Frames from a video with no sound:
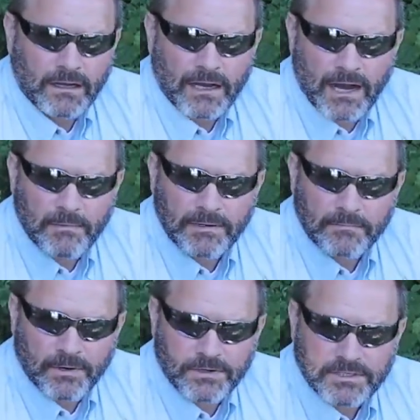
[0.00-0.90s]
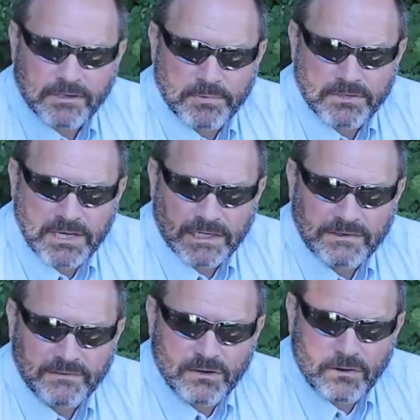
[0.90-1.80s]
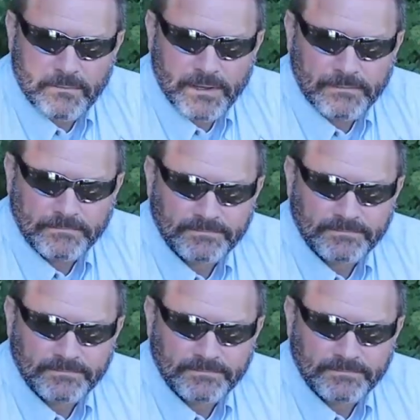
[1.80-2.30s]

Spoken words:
common personal protective equipment.